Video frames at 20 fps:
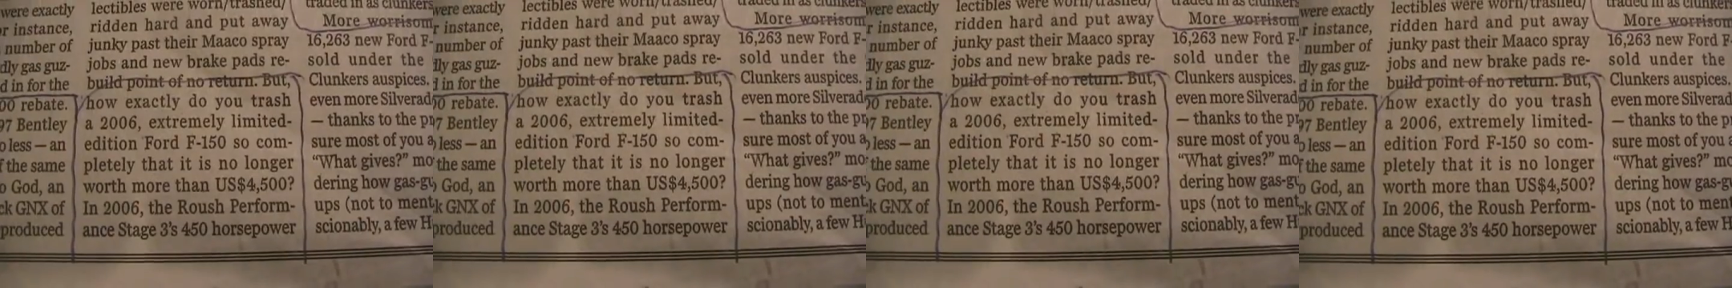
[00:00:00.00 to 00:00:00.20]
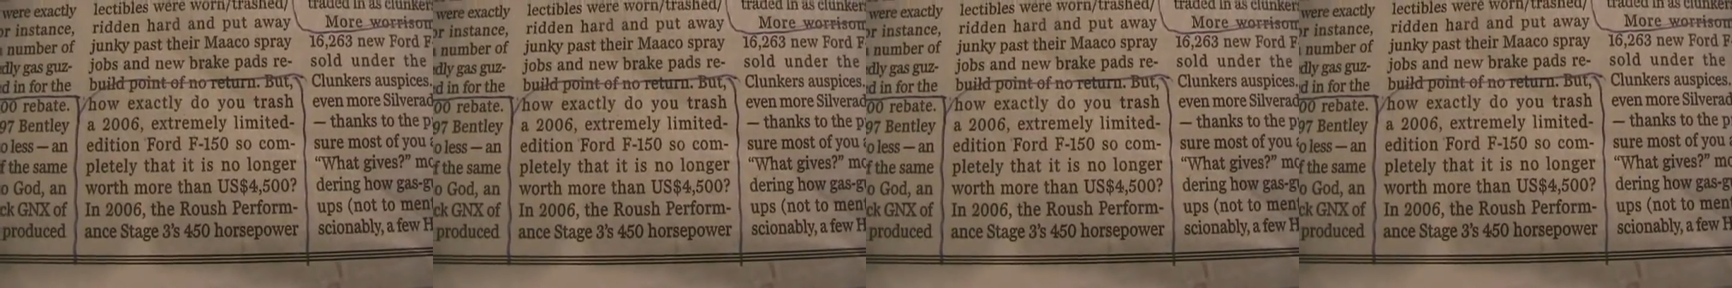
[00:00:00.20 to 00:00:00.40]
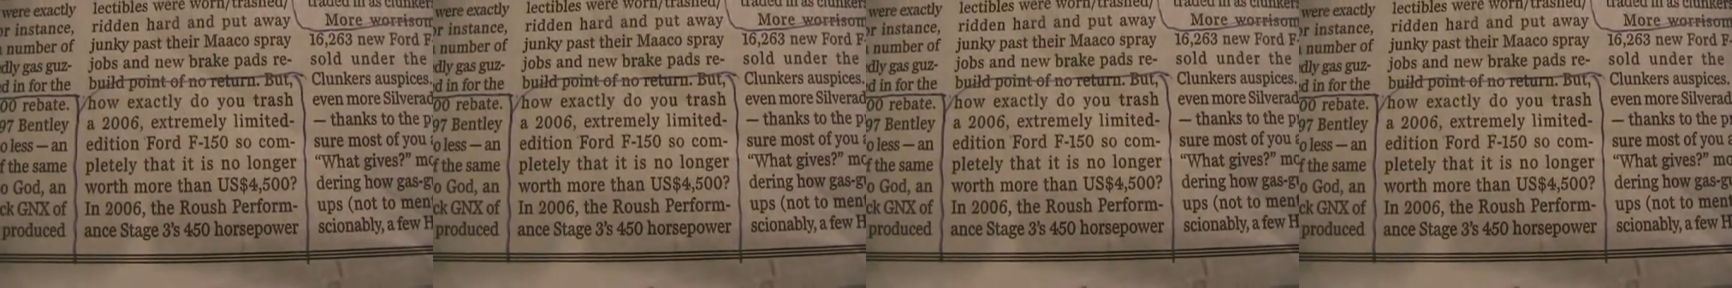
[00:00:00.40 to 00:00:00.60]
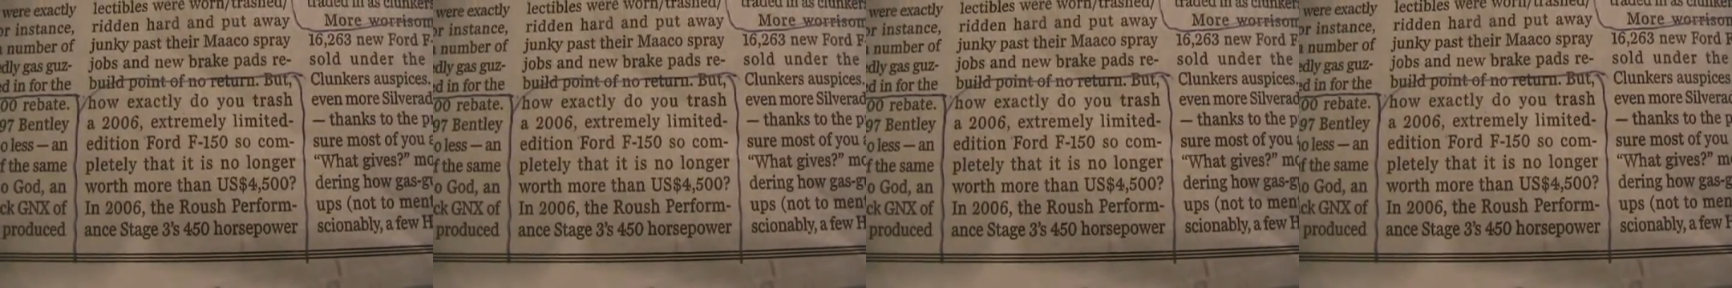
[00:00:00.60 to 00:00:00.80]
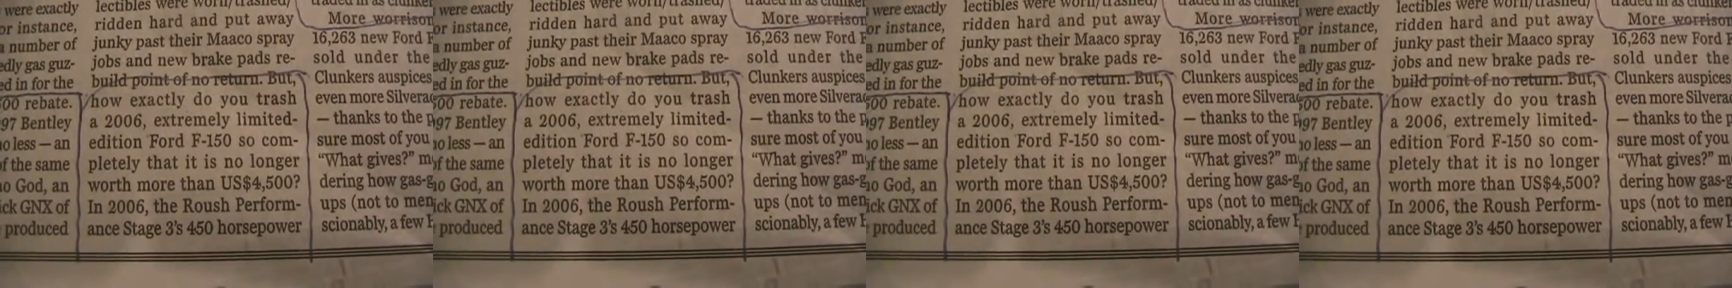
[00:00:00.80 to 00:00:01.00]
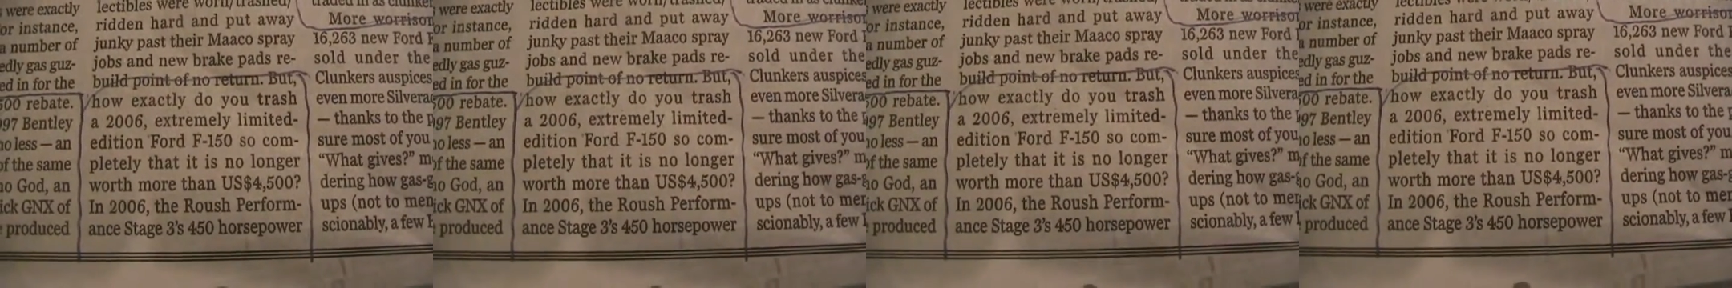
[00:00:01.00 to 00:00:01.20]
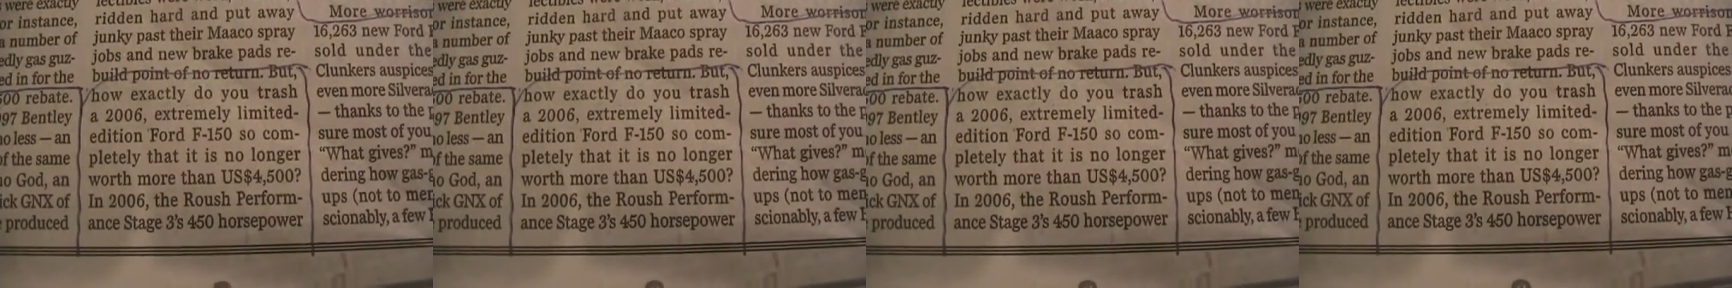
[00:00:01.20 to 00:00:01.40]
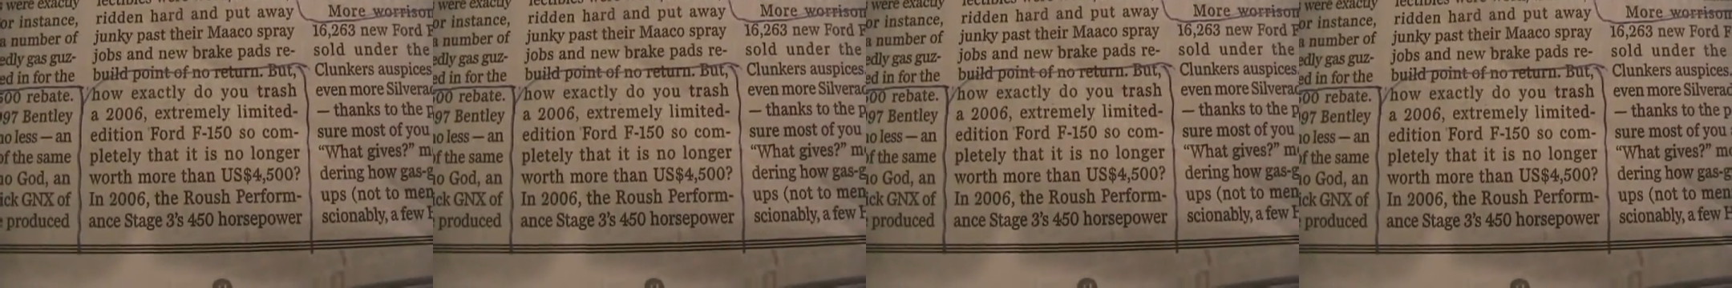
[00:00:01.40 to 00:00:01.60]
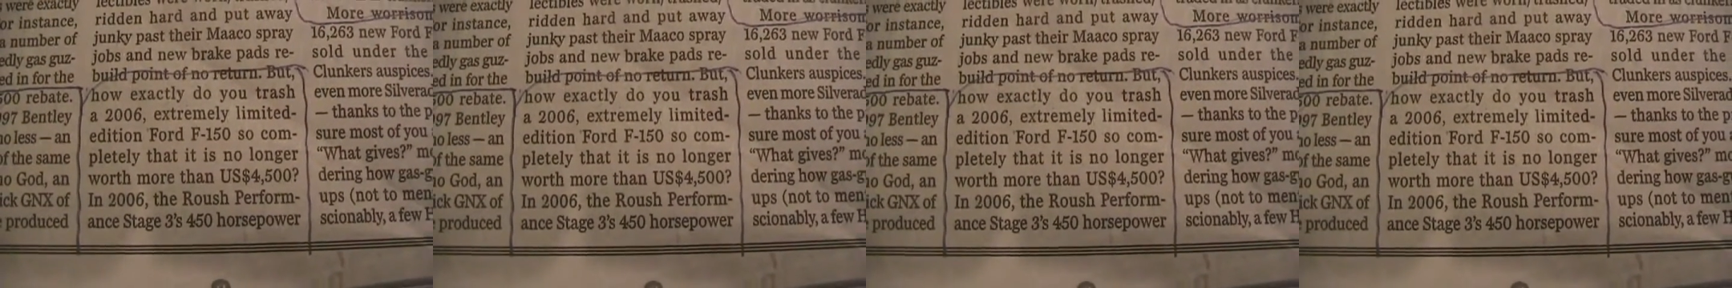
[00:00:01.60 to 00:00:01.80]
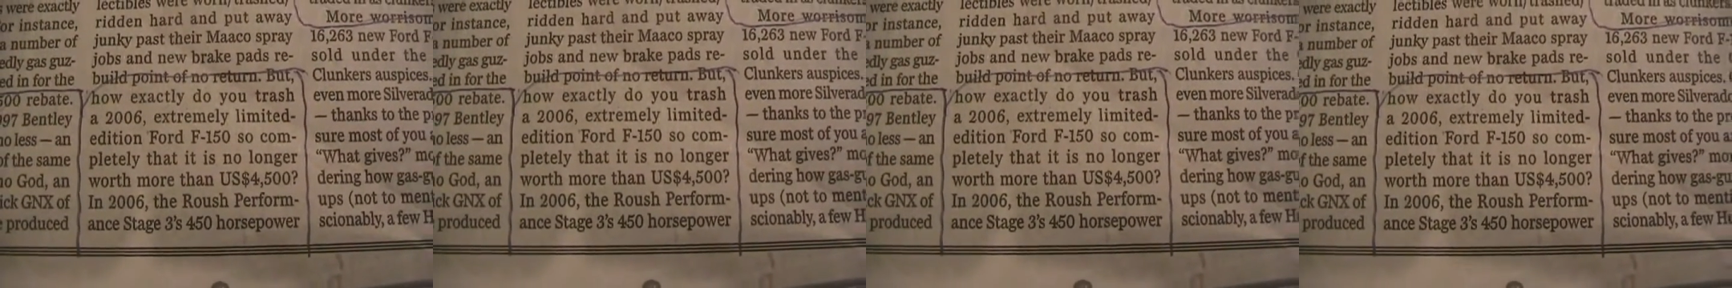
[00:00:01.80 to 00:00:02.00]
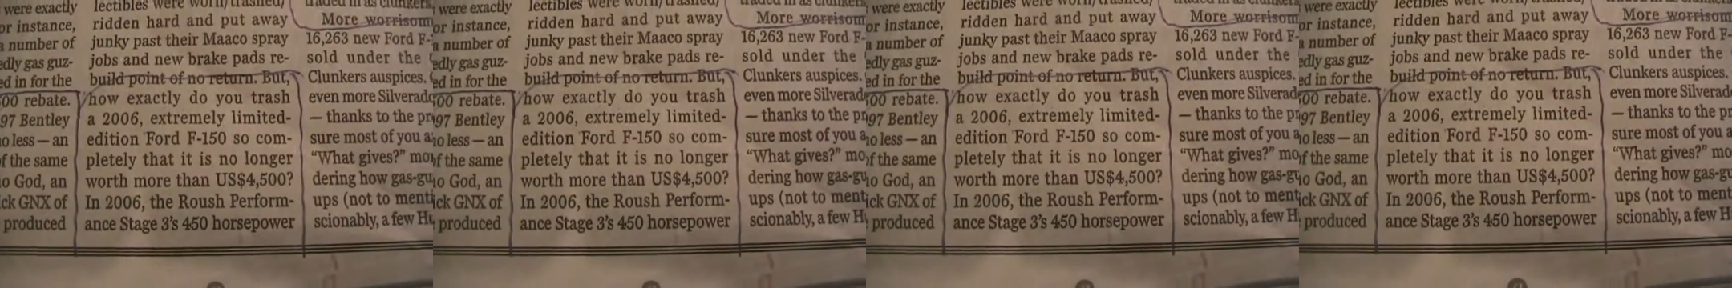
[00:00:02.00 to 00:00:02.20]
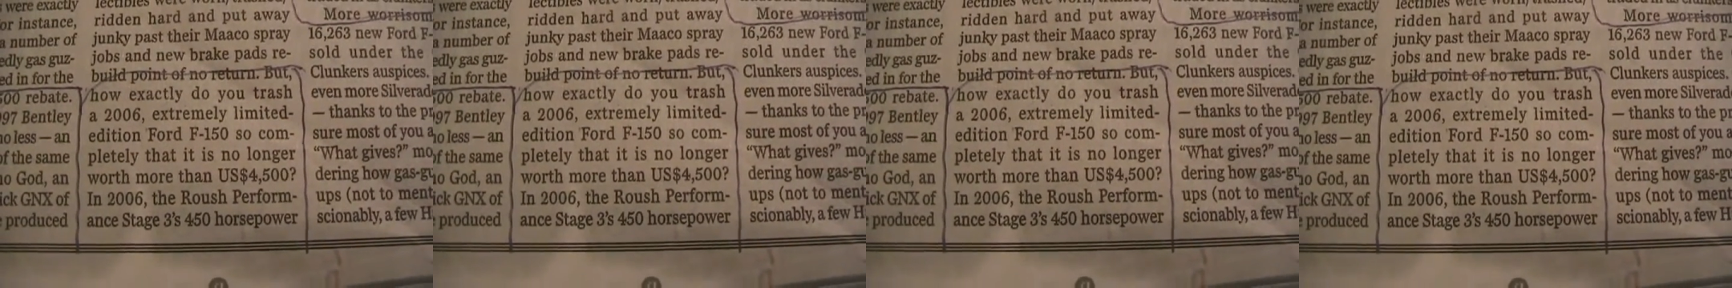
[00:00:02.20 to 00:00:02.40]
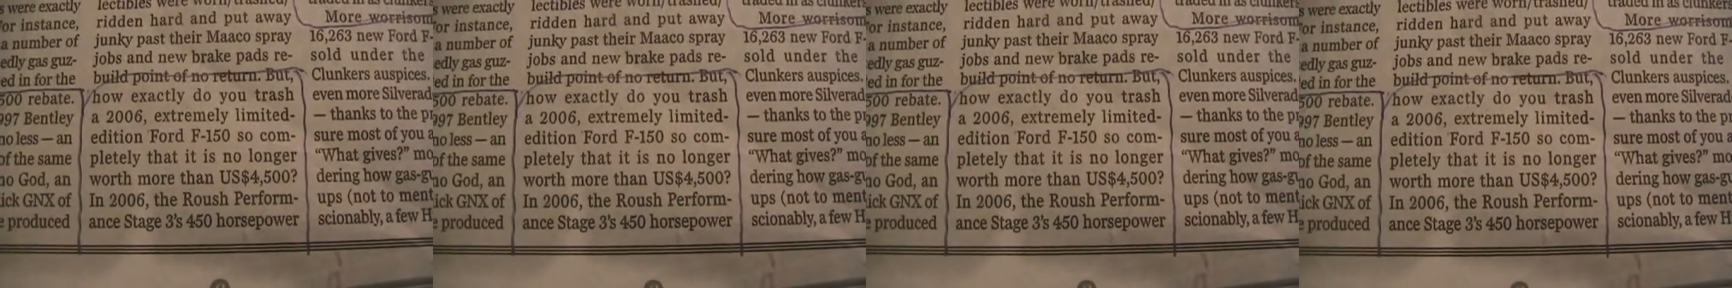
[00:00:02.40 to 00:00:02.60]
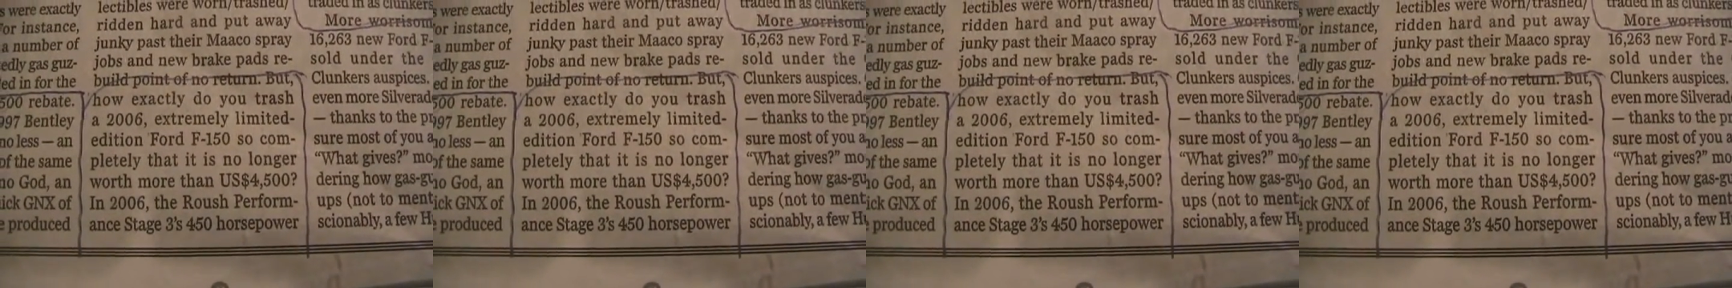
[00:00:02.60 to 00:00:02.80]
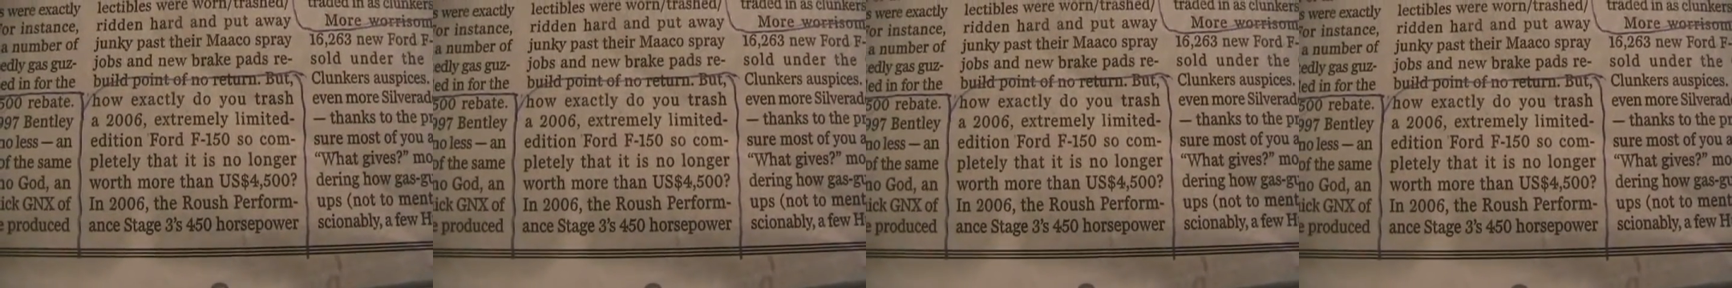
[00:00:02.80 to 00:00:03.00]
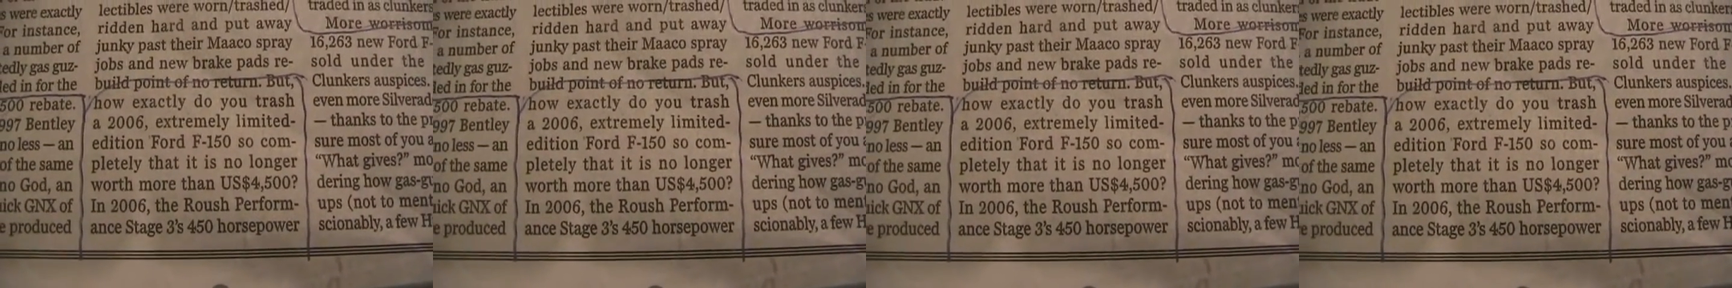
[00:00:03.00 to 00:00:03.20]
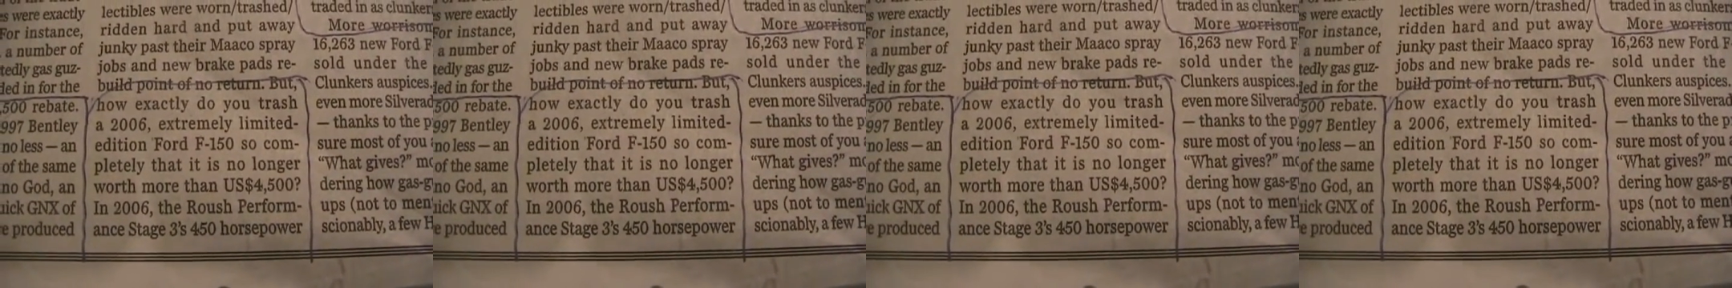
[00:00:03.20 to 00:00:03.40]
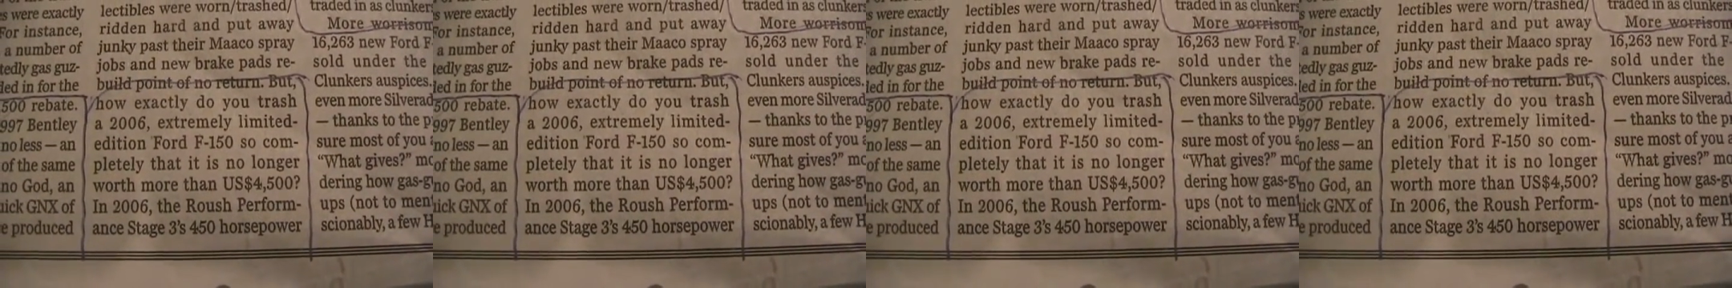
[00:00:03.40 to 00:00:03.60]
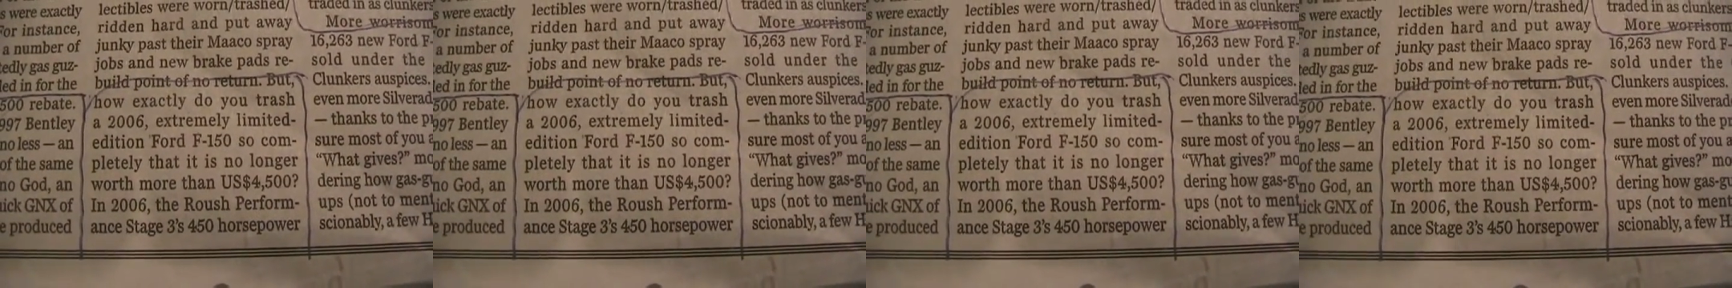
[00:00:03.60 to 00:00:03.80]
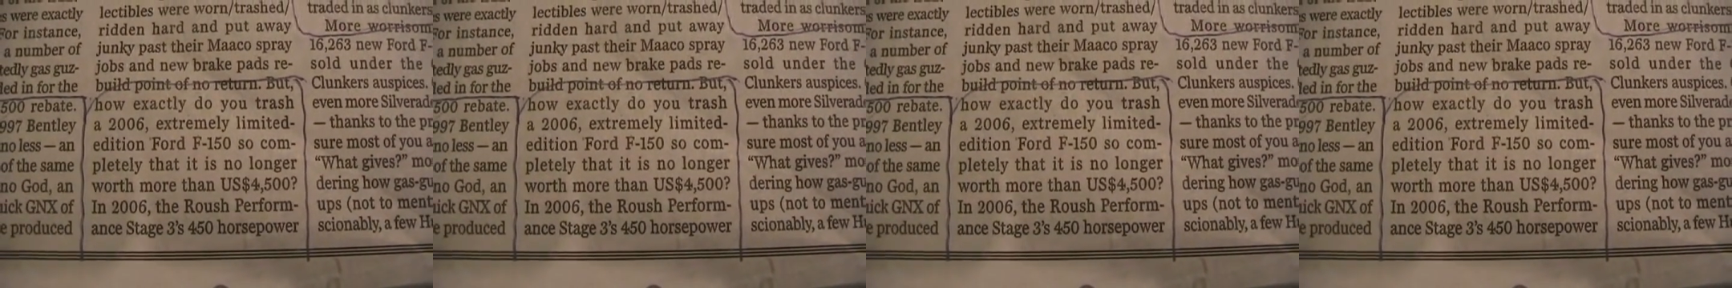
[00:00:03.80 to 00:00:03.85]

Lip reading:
No face is visible, so there are no lips to read.